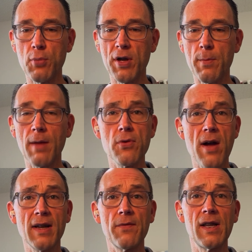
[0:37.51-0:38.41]
Pokemon
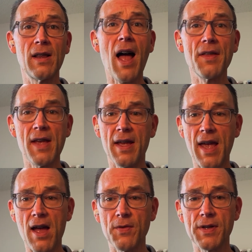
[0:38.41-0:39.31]
proactively locked the
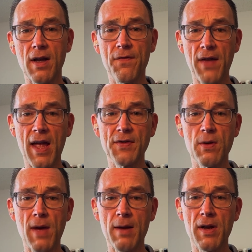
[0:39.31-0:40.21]
accounts of fans
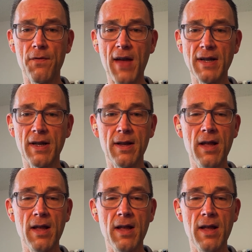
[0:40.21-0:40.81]
who might have been affected.